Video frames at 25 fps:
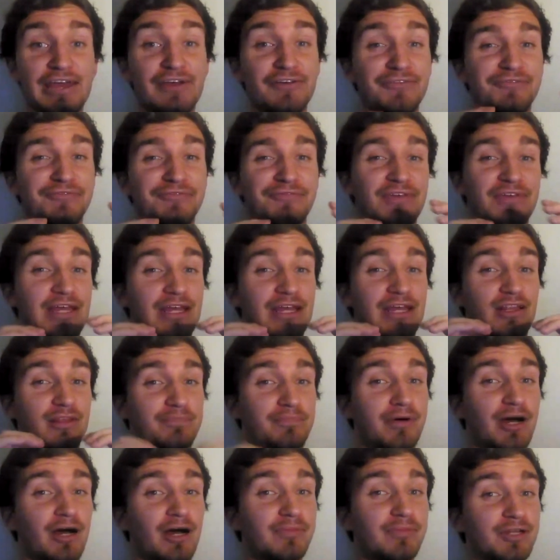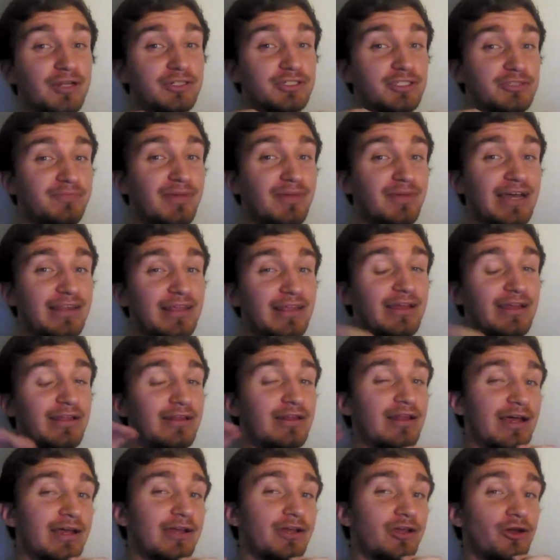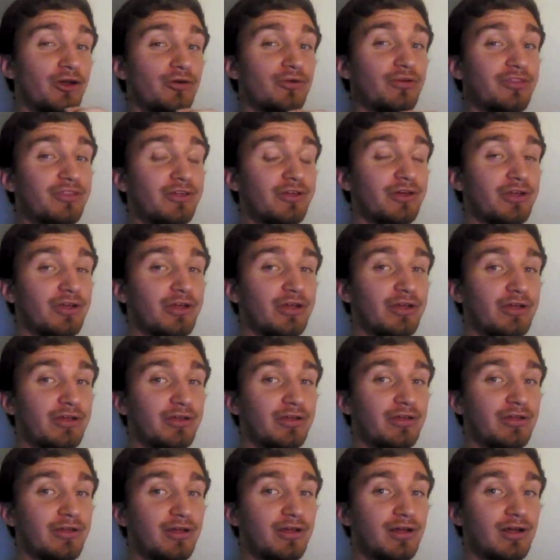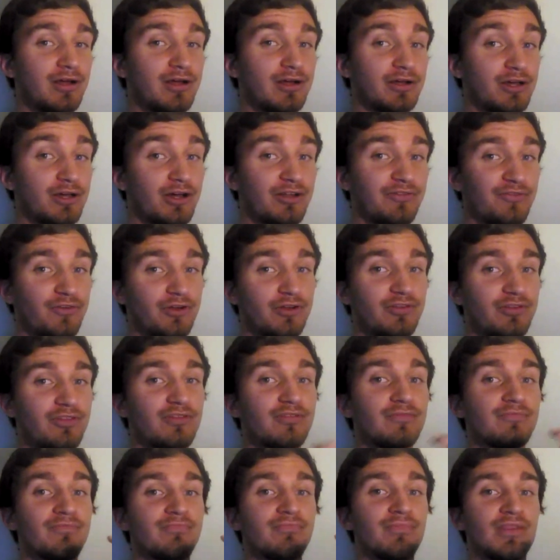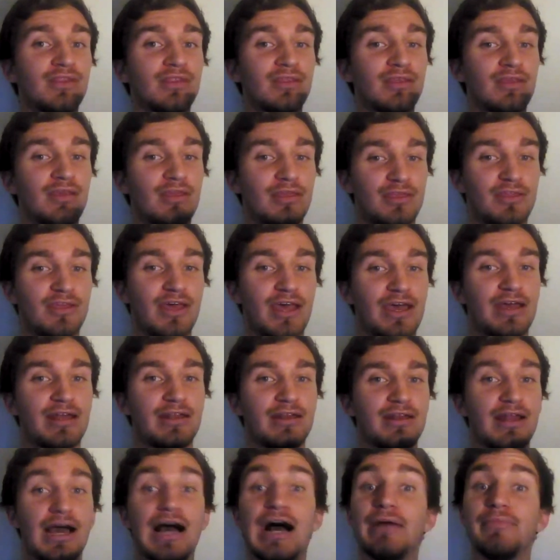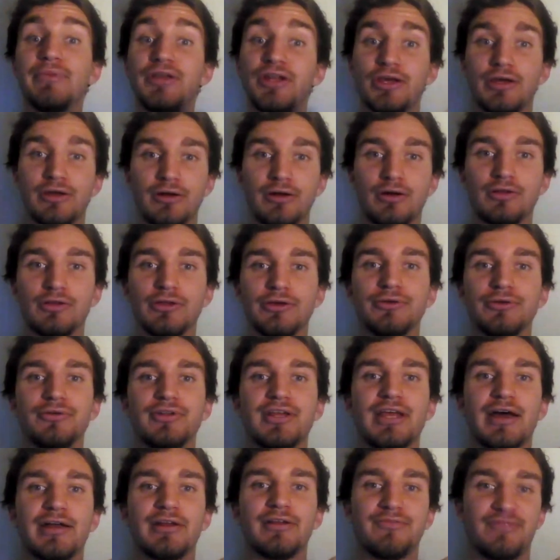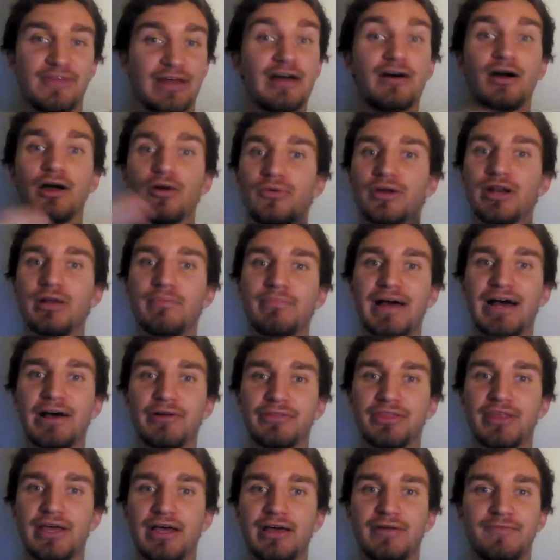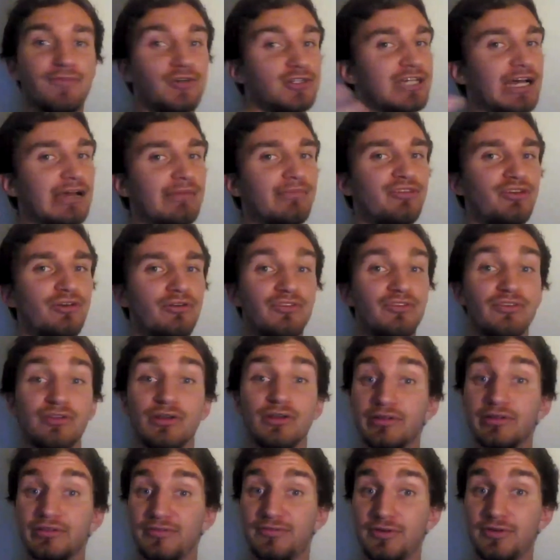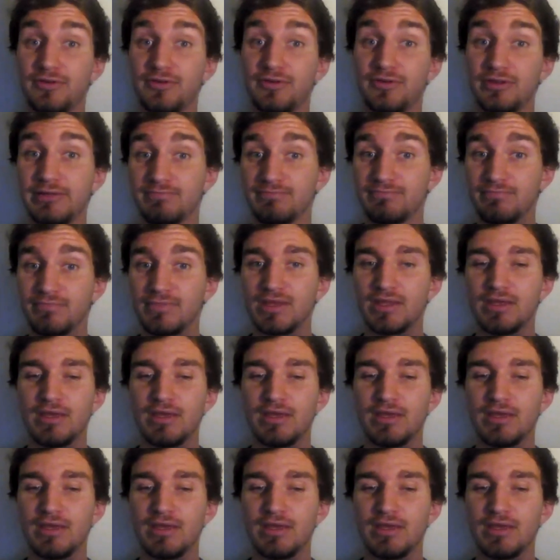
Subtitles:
If it's published by then and I go to the conference, then I'm going to include kind of how I went about that for time series a little differently